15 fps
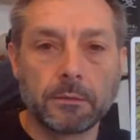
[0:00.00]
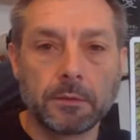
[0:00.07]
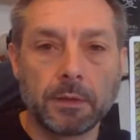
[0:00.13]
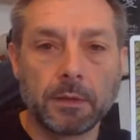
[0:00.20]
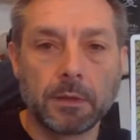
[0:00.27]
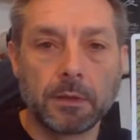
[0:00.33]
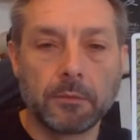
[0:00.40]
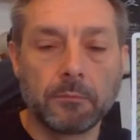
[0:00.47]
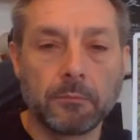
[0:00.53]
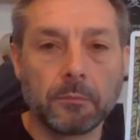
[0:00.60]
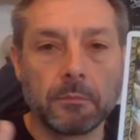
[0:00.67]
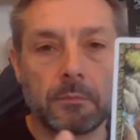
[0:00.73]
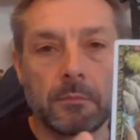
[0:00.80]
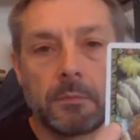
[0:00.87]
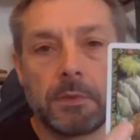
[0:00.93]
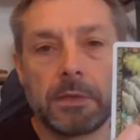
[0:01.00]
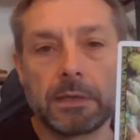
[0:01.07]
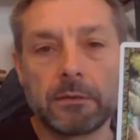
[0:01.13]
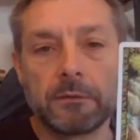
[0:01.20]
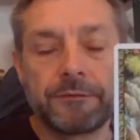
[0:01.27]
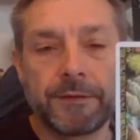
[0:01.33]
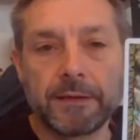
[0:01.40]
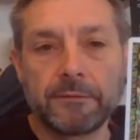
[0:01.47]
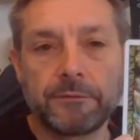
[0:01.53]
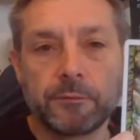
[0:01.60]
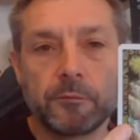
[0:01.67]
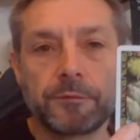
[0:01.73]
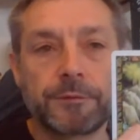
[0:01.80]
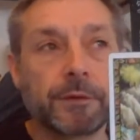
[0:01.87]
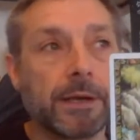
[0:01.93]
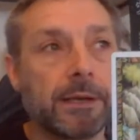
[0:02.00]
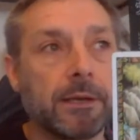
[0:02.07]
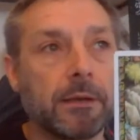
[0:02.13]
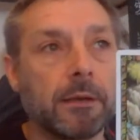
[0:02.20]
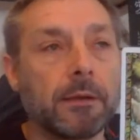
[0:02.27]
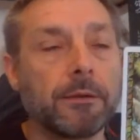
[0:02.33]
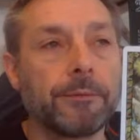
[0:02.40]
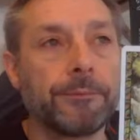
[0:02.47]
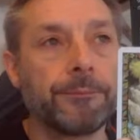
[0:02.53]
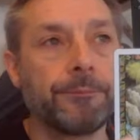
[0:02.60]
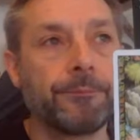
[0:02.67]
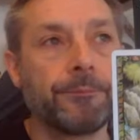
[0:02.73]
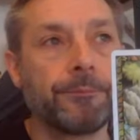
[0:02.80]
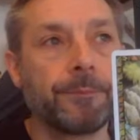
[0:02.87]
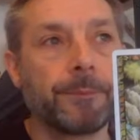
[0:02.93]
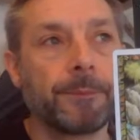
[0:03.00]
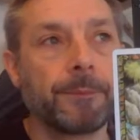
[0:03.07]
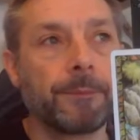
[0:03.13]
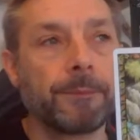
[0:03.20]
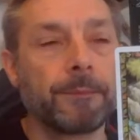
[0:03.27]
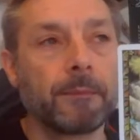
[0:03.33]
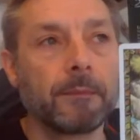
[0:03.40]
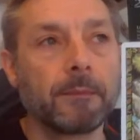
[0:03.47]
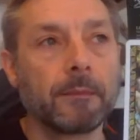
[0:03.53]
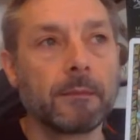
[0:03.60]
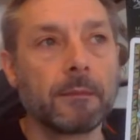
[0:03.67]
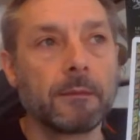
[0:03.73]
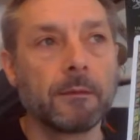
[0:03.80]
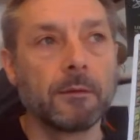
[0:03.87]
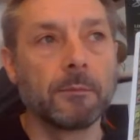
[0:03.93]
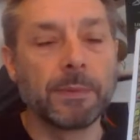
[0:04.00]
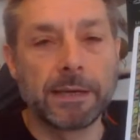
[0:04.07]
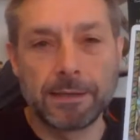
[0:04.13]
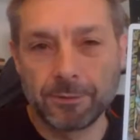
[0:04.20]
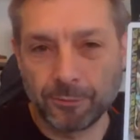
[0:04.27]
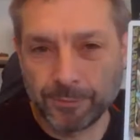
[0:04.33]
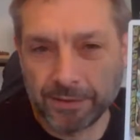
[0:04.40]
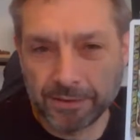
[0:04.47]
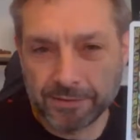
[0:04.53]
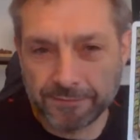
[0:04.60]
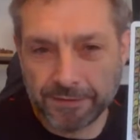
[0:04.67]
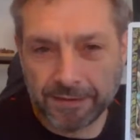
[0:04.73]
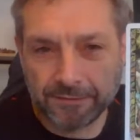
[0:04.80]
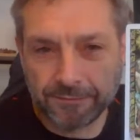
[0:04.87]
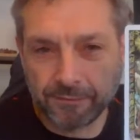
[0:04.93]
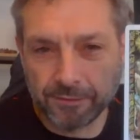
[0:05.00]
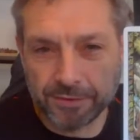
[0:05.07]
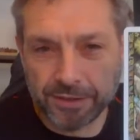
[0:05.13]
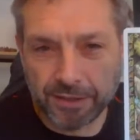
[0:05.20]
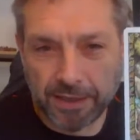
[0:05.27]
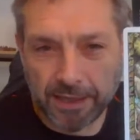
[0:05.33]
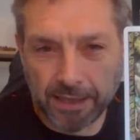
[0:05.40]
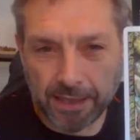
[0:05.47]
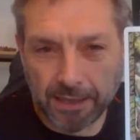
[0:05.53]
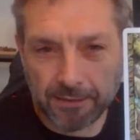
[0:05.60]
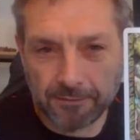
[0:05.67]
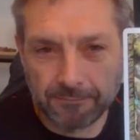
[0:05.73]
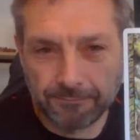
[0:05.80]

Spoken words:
The faithful friend that may not be as faithful as you think.